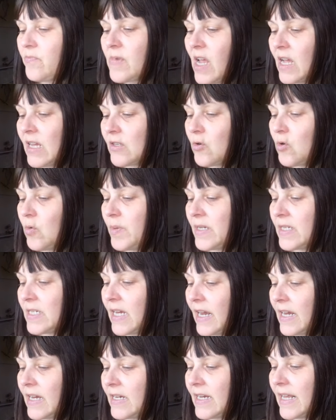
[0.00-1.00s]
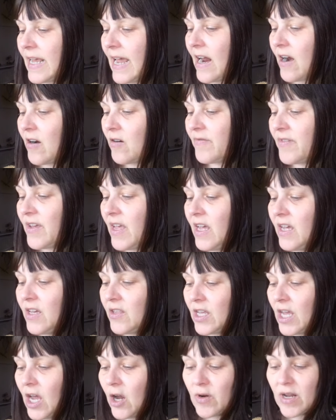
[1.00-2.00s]
that's all been taken care of.
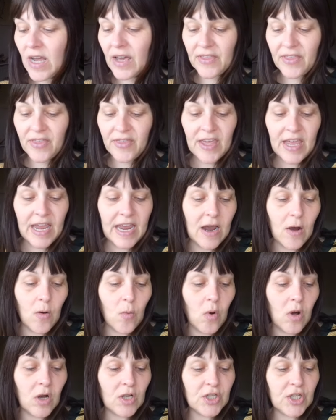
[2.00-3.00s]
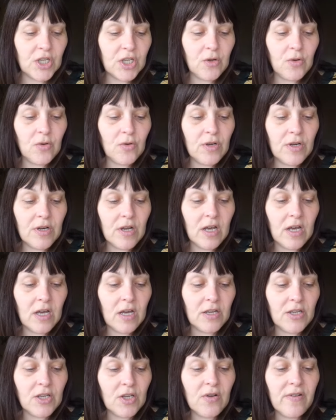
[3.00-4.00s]
The only other thing was
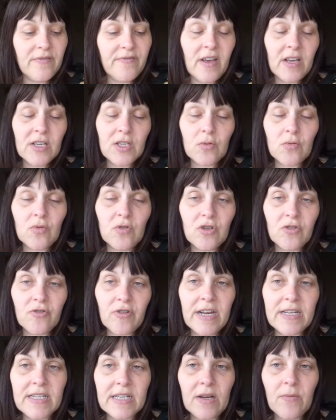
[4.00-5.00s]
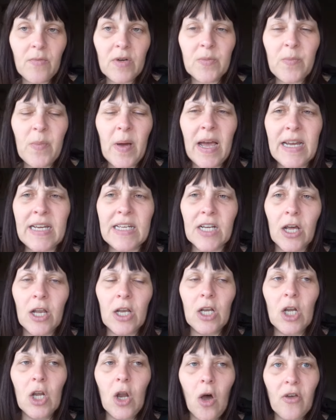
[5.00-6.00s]
uh, Universal Credit, which paid a
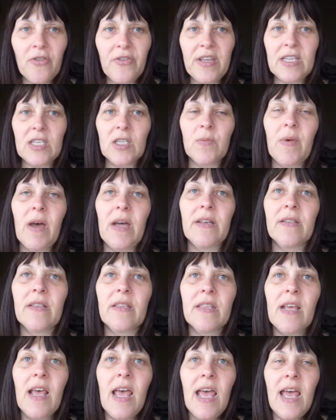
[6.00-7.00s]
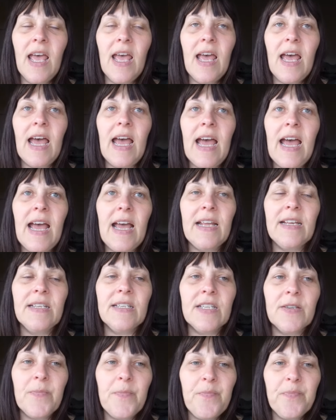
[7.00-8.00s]
lot this month,
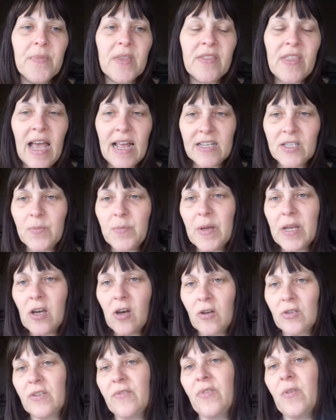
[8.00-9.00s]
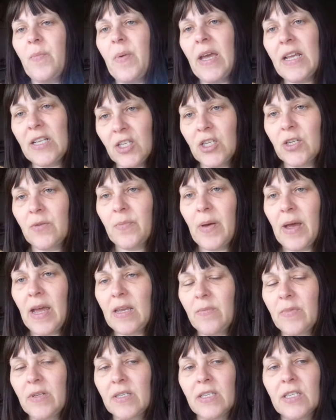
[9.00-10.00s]
and that's because of the pension
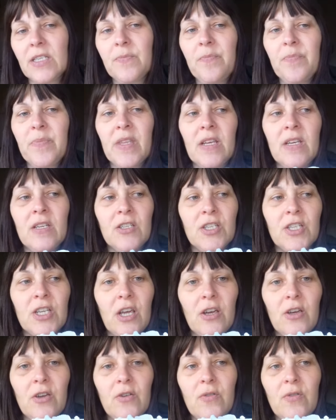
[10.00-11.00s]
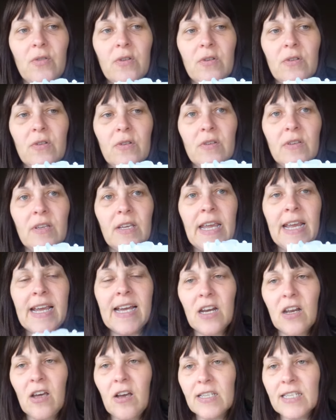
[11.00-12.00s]
payments. So it
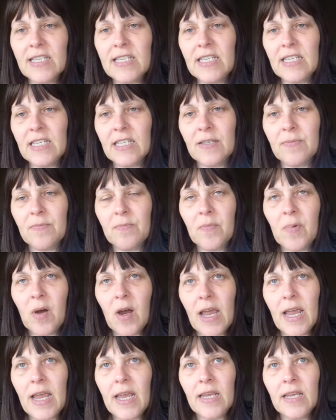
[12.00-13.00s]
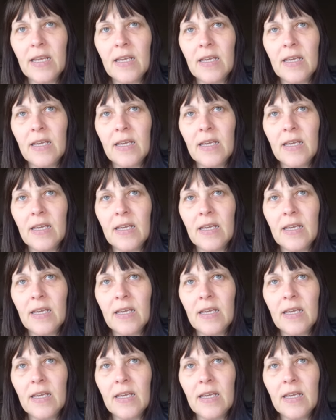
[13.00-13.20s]
classes my